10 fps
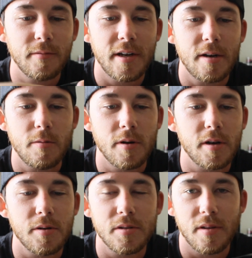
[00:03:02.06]
right here where it
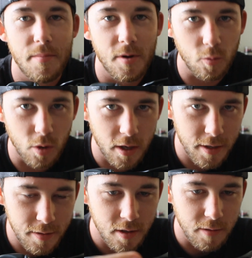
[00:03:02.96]
goes on that metal
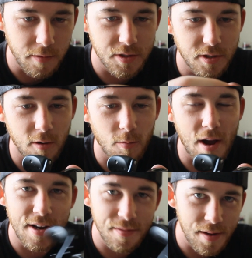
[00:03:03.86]
rod. You want to insert it
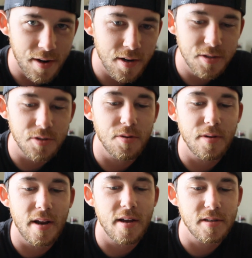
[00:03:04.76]
right in there so it
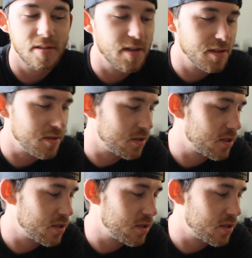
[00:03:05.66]
acts nice and